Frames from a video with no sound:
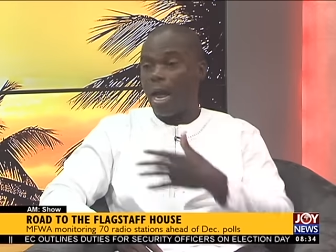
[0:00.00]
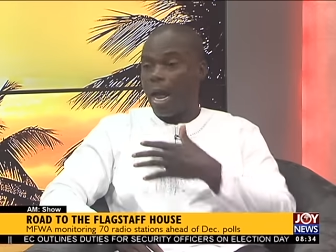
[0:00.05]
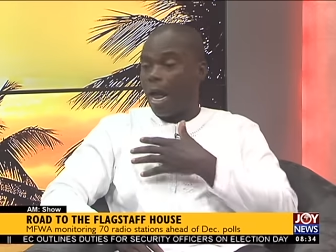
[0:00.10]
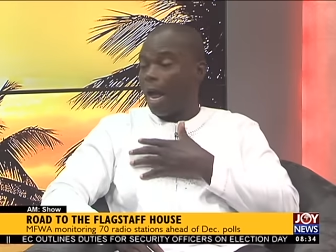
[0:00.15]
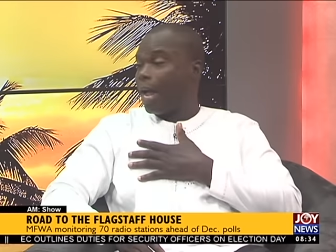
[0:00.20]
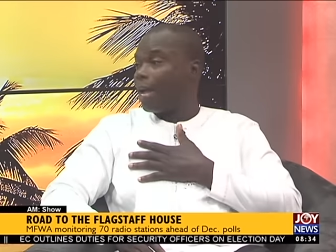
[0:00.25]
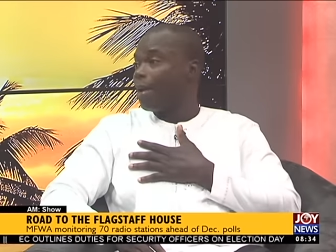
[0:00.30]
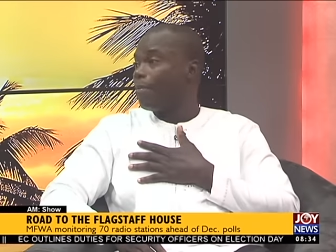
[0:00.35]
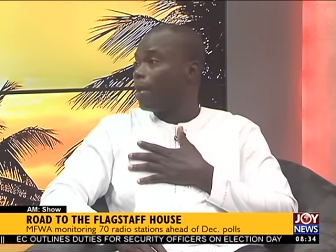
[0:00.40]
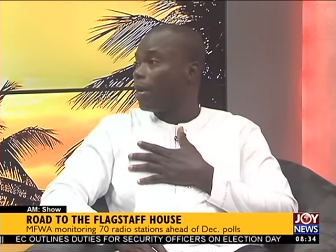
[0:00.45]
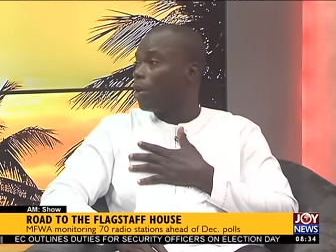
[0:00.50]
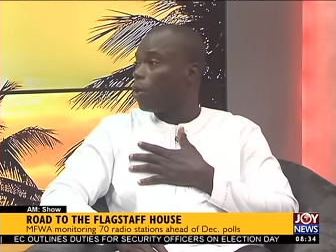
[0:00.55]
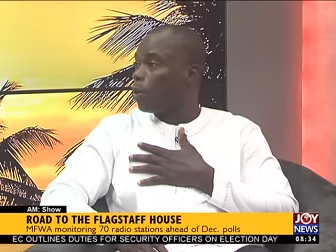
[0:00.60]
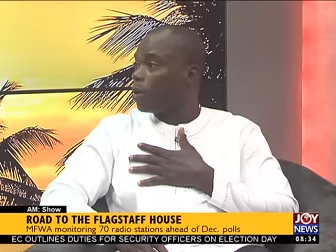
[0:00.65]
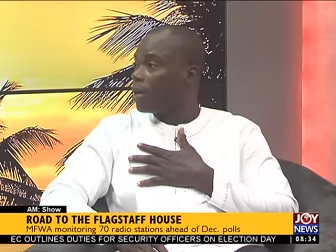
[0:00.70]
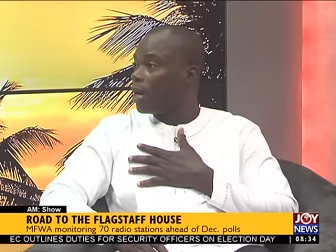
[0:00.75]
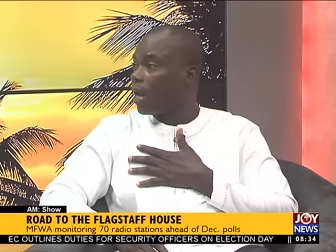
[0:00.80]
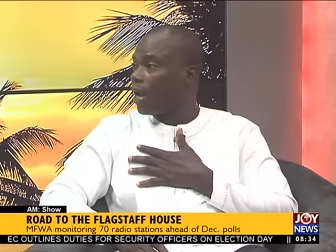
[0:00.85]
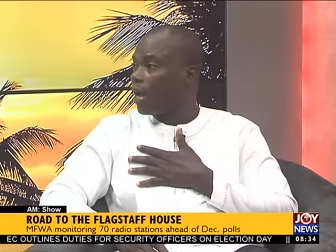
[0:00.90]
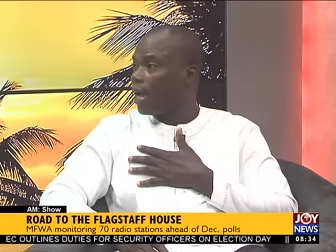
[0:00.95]
I am a
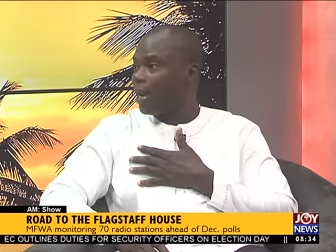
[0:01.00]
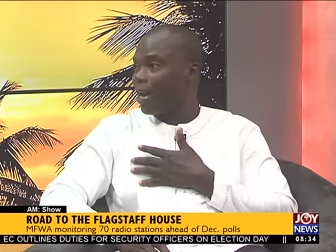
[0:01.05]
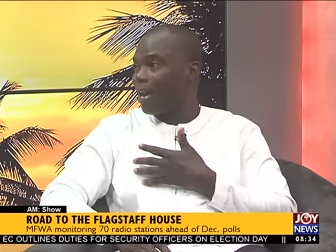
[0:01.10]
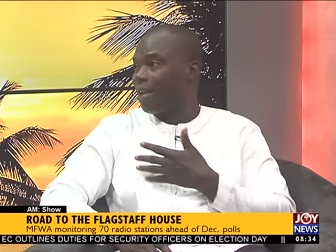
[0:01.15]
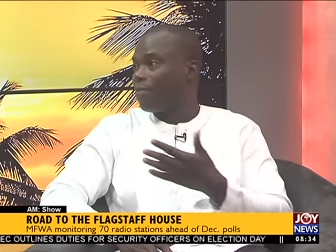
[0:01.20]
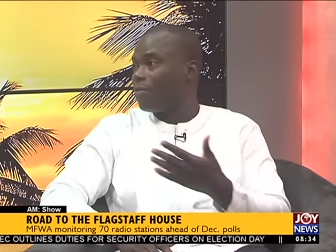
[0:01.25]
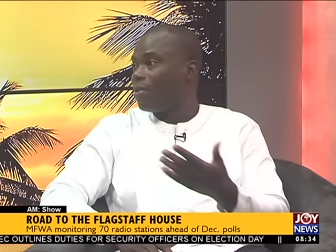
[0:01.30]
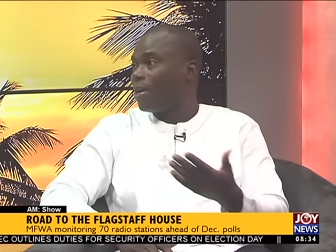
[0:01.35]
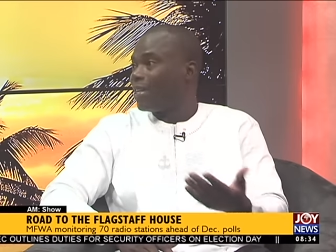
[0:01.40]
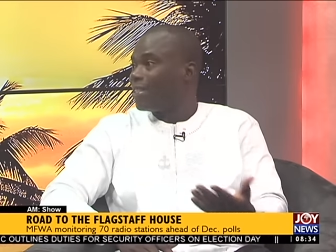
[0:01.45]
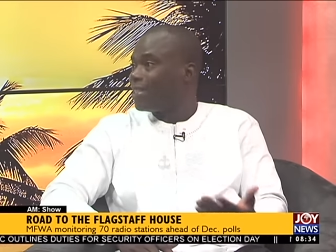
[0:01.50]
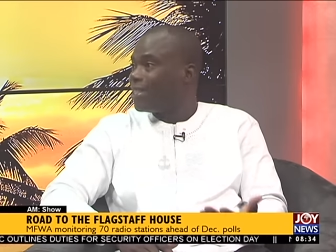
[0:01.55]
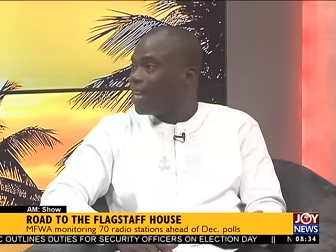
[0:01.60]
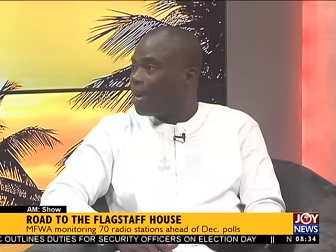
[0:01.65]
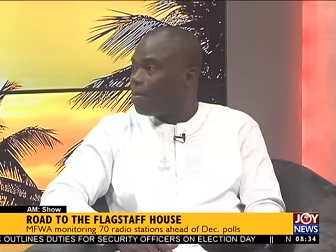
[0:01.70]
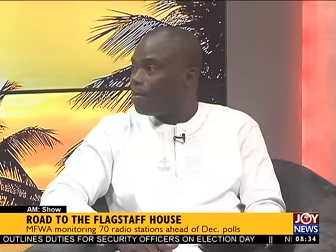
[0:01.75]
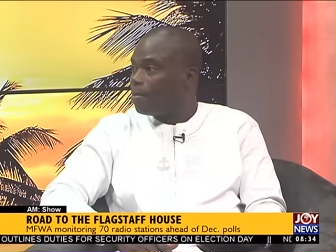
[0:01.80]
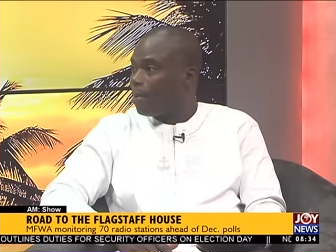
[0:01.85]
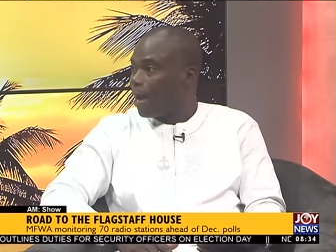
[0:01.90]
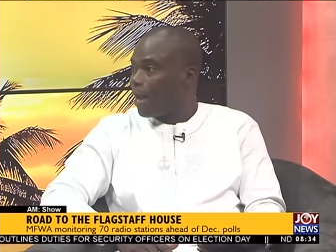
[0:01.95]
Northerner, and I feel
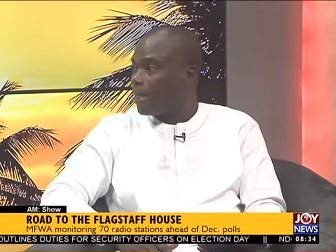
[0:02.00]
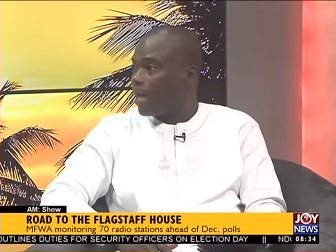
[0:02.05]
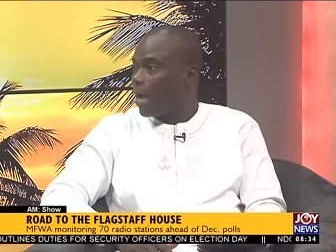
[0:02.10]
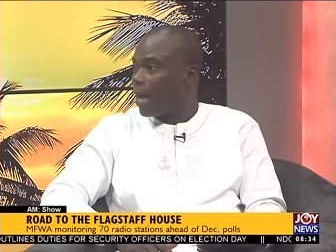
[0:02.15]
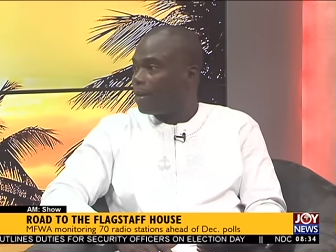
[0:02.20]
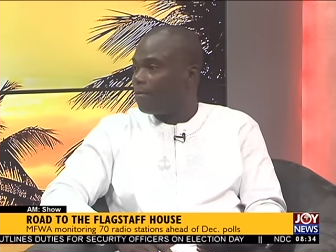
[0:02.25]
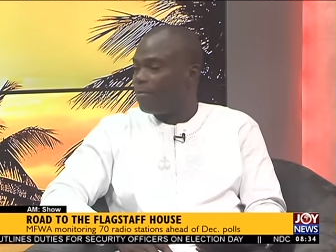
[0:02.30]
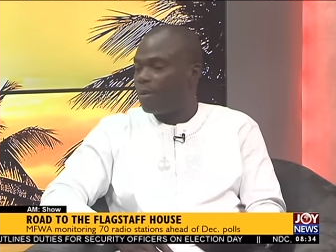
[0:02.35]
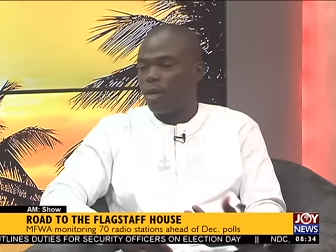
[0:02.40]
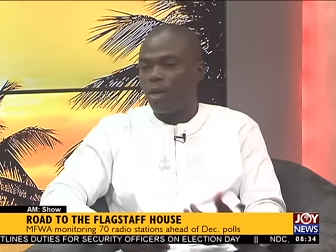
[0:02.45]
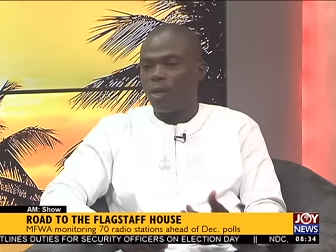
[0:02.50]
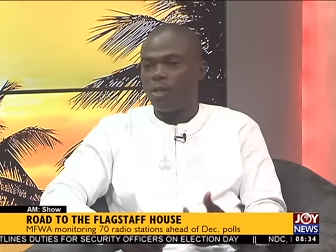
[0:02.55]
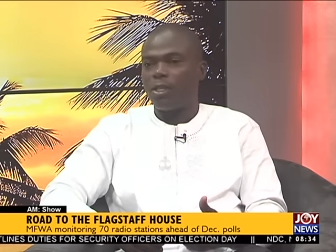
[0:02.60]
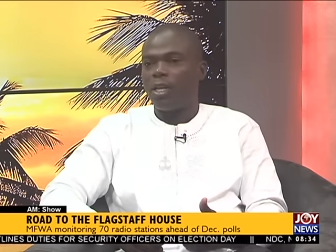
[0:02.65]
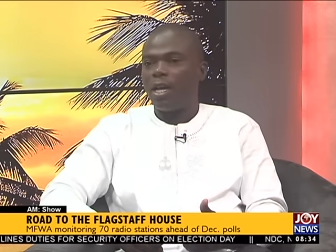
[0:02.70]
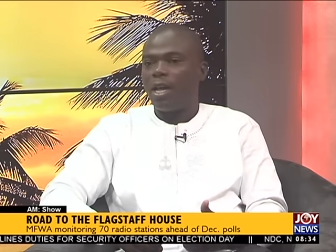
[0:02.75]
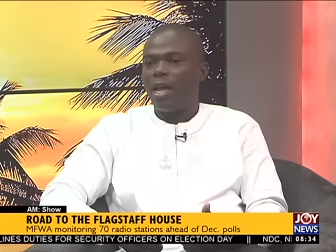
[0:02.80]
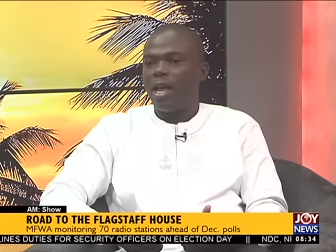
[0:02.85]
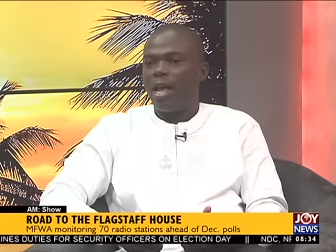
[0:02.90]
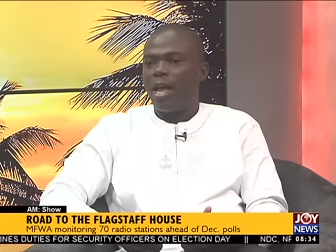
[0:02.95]
ashamed by that
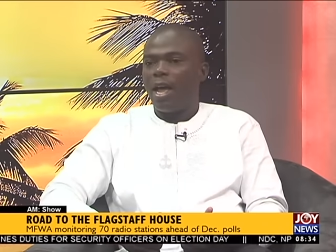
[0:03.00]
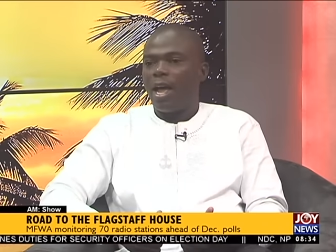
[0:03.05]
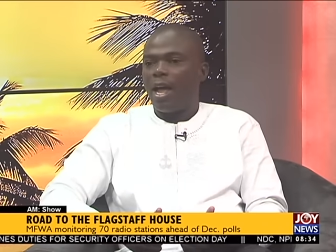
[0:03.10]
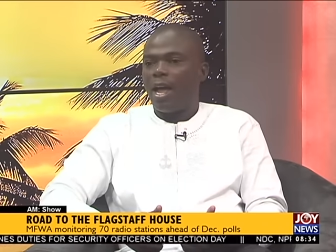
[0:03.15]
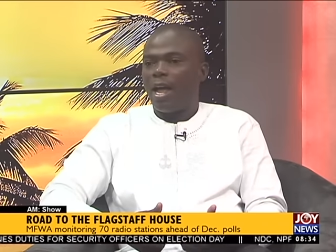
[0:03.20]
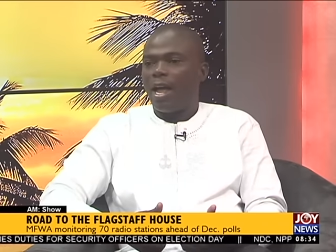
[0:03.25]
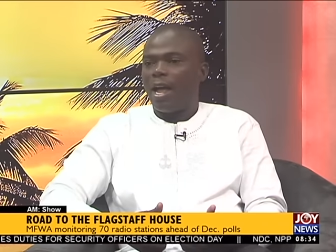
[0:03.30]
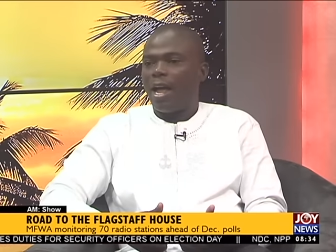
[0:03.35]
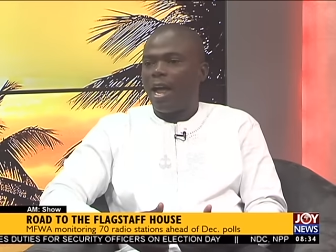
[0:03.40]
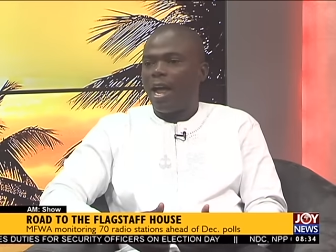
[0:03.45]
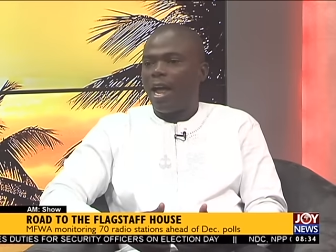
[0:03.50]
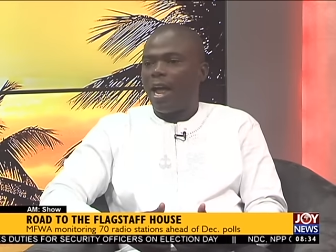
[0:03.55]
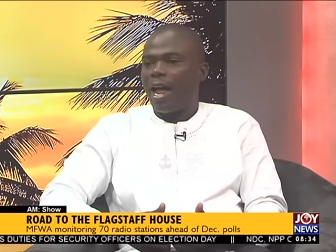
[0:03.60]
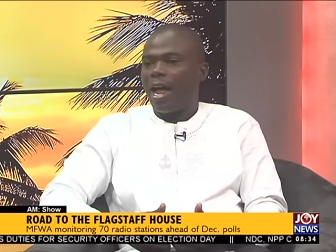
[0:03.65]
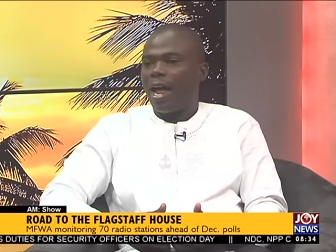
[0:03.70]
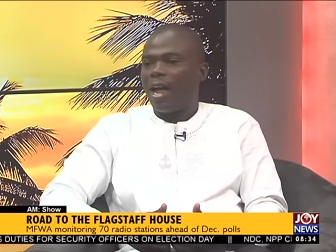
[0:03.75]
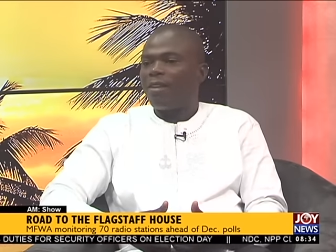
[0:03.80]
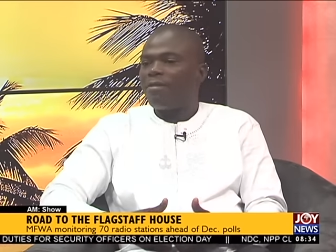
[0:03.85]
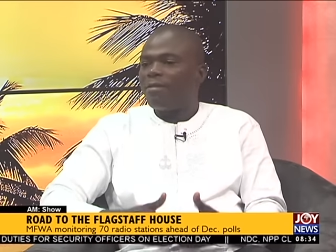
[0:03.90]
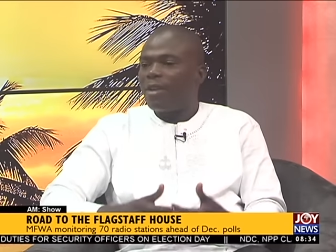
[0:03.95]
because
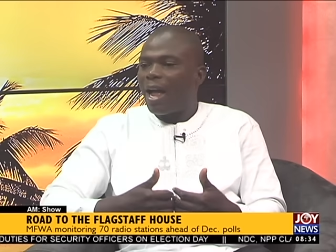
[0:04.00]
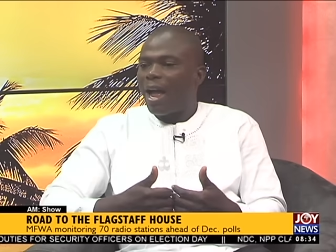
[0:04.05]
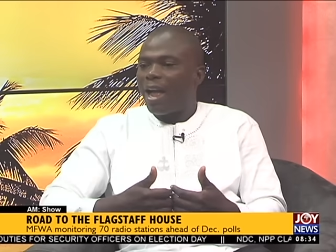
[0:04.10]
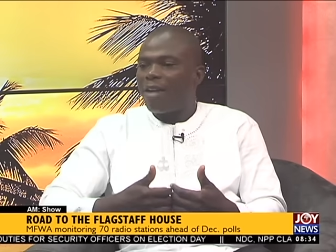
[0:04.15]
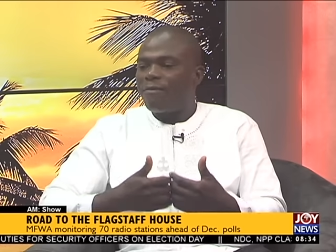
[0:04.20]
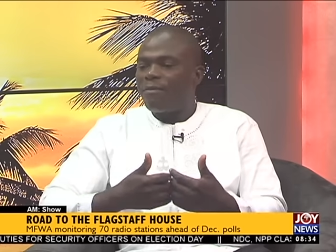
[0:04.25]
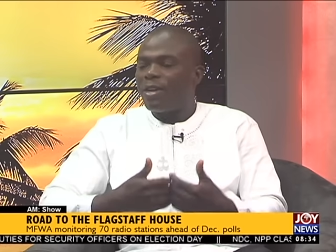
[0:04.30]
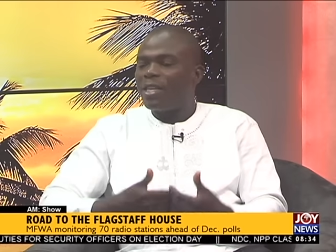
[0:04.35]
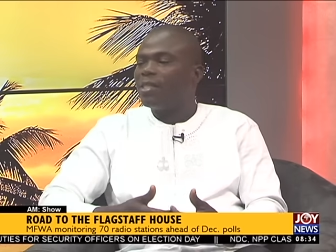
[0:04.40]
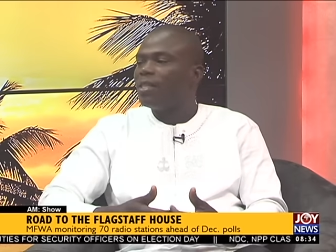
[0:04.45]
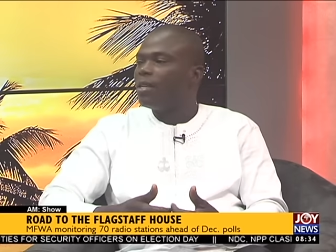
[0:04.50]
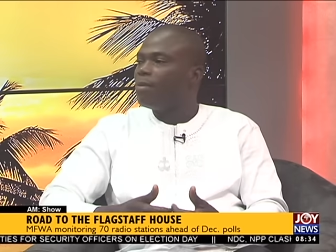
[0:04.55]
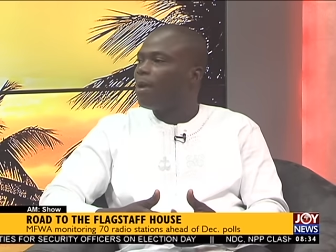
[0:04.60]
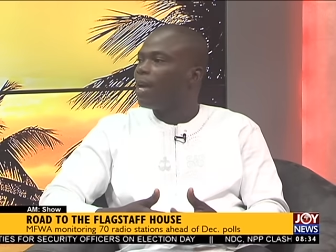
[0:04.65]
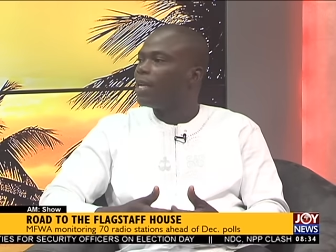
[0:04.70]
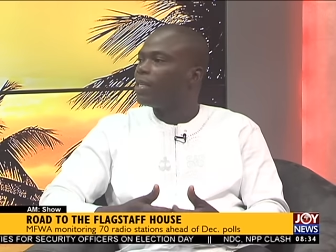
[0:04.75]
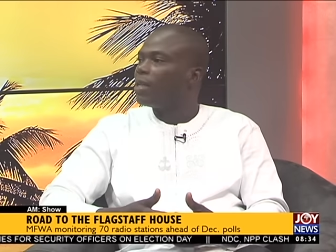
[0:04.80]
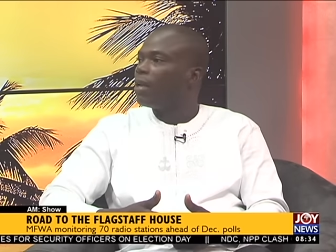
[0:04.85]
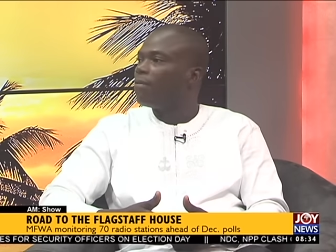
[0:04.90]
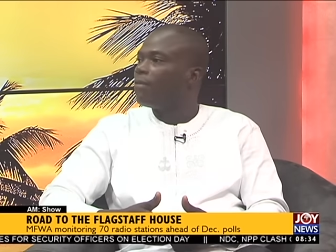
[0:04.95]
I, I first see
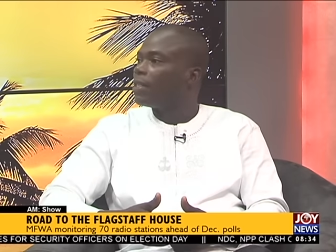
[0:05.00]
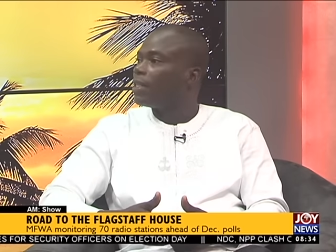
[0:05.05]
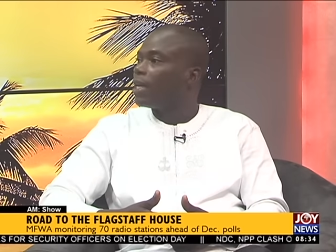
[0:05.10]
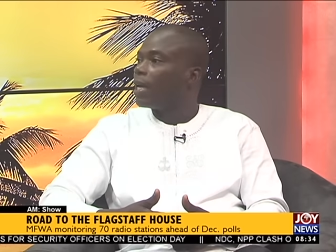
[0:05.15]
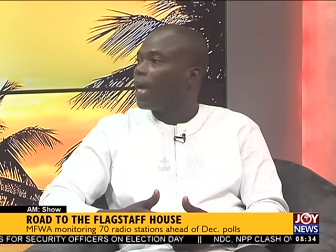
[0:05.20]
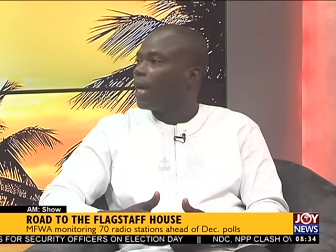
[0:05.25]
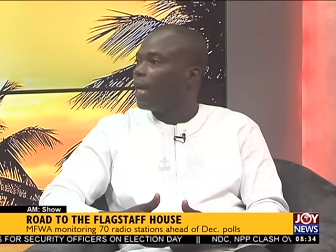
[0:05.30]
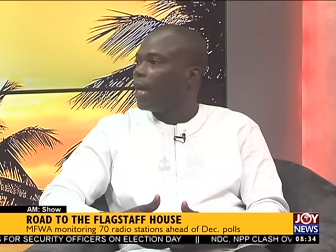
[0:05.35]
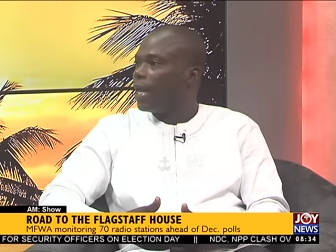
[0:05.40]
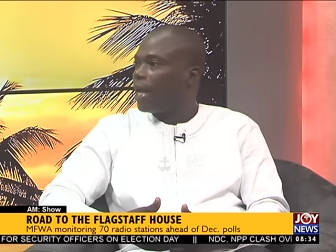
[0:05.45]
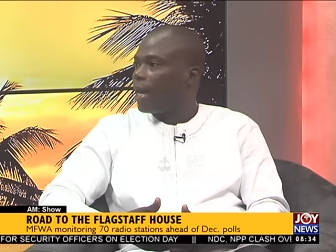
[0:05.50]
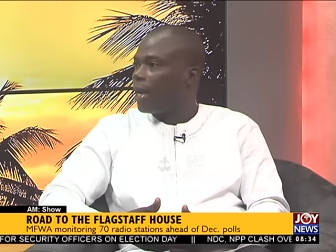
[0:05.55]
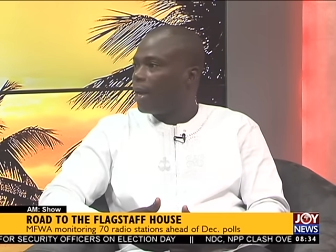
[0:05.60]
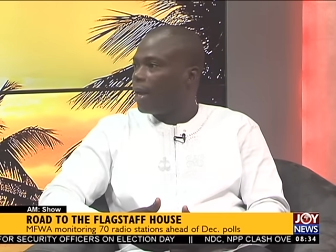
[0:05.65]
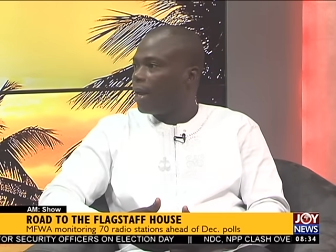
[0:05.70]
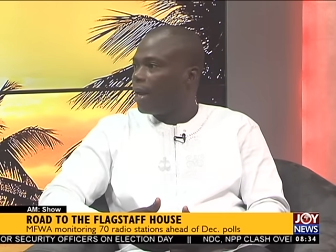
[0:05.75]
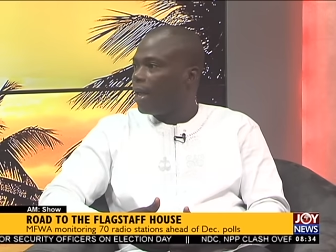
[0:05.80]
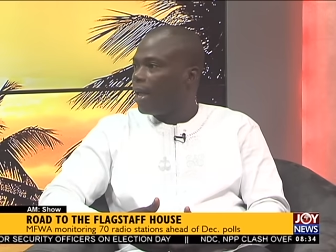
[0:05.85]
myself as a Ghanaian.